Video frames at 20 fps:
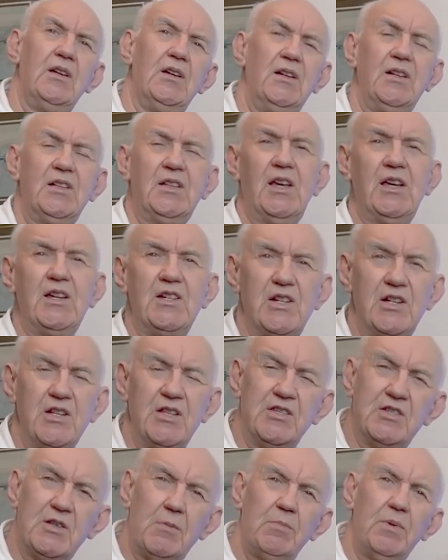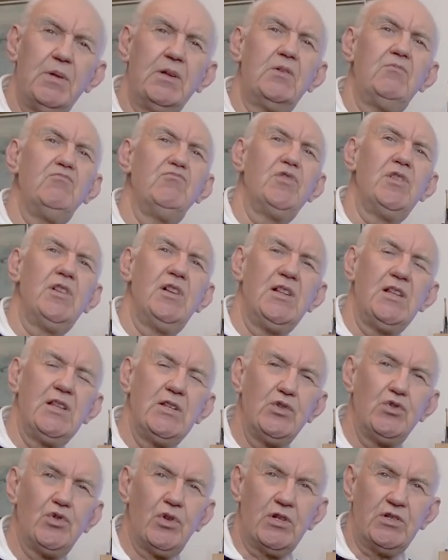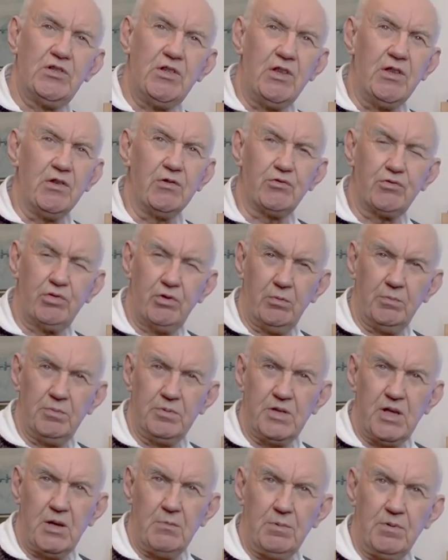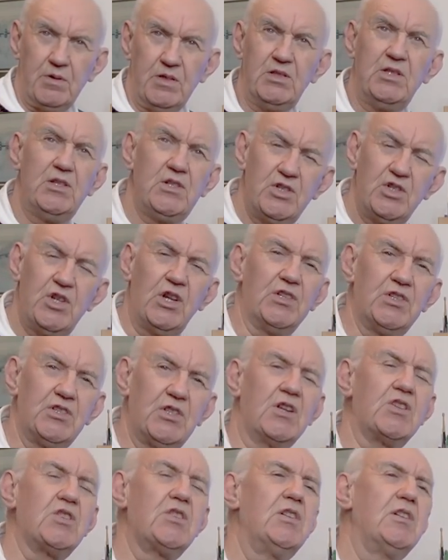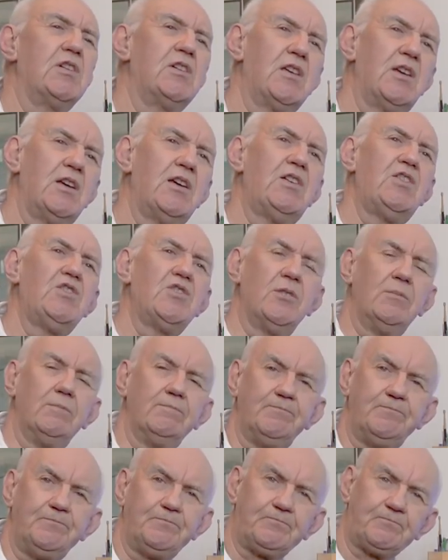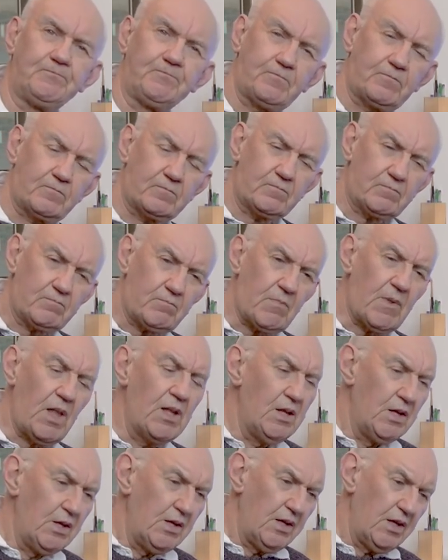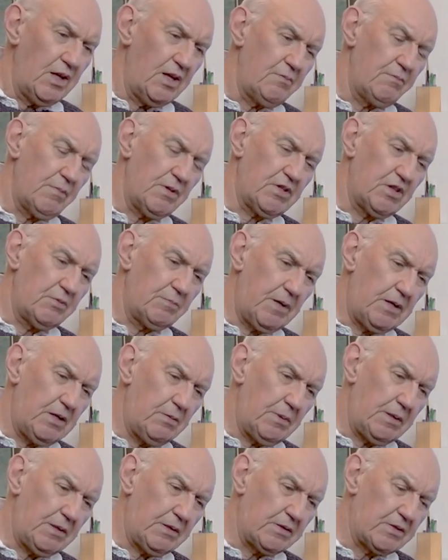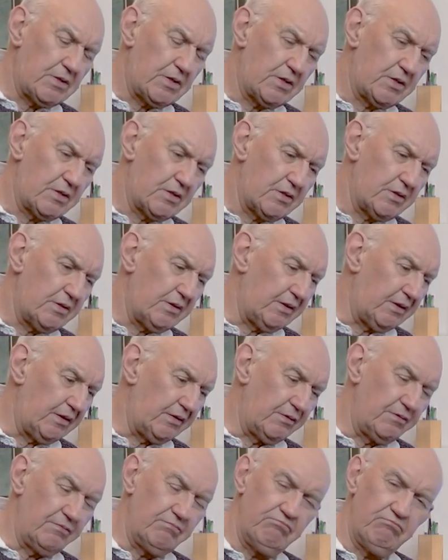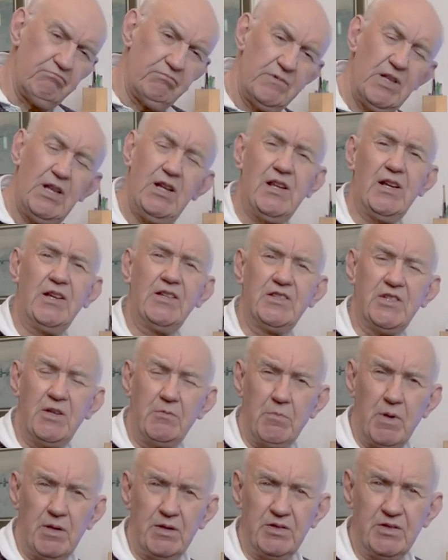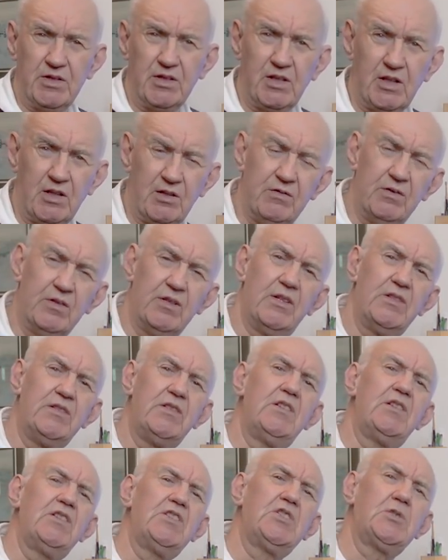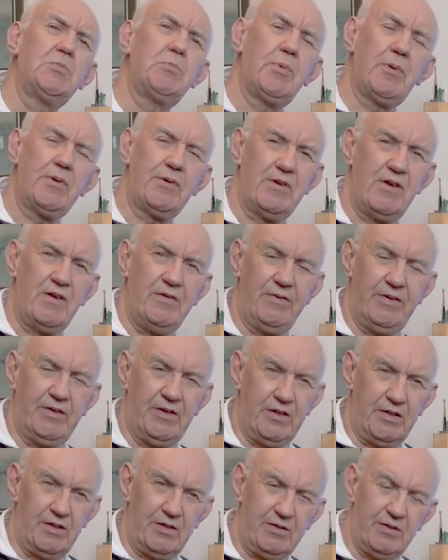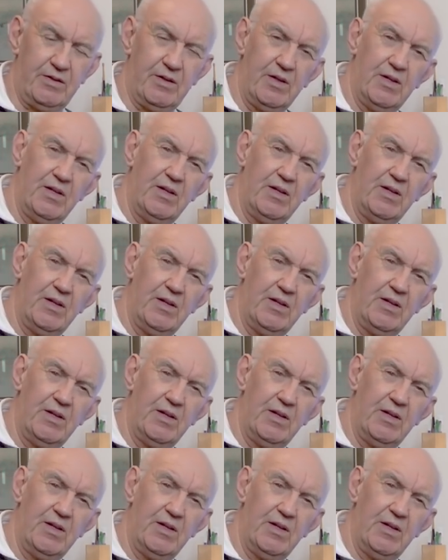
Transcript: And occasionally there's something really interesting that crops up, and this is just such an occasion. It must have been about nearly 18 months ago that I did a spy video